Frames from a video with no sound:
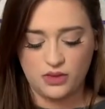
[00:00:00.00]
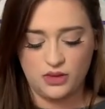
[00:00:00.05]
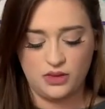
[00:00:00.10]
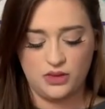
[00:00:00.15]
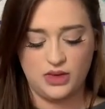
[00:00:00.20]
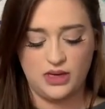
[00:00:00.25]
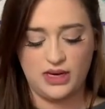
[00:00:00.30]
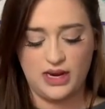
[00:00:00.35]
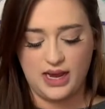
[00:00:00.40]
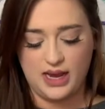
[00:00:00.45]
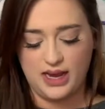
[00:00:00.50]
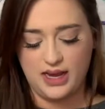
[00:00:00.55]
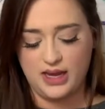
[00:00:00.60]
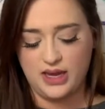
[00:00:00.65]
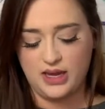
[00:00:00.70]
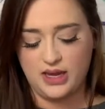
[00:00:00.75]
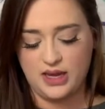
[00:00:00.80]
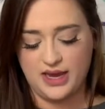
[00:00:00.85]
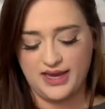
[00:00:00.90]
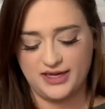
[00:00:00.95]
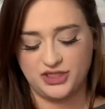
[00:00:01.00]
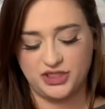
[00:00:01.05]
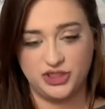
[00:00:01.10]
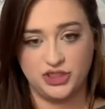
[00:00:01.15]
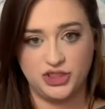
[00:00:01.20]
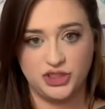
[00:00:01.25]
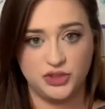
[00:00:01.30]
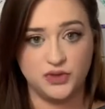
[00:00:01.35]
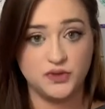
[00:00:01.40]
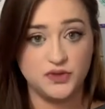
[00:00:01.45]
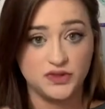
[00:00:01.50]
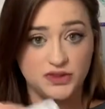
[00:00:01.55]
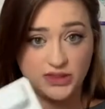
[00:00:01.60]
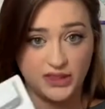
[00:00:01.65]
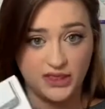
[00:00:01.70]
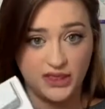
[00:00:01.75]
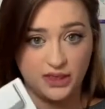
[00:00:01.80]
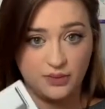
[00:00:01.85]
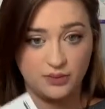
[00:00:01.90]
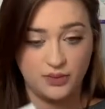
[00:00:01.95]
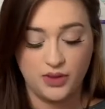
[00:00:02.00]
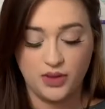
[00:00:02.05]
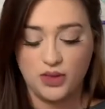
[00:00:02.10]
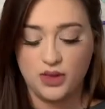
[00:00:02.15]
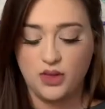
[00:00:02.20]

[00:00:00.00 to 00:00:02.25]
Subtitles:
And I actually choose to keep